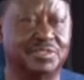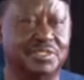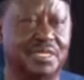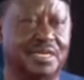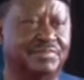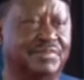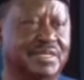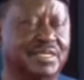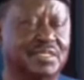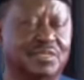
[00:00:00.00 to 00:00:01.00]
to see
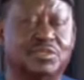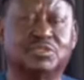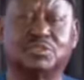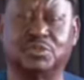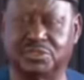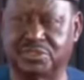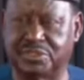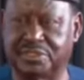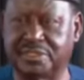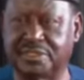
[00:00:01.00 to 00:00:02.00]
Africa as a lost
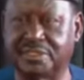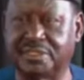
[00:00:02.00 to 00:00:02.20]
cause,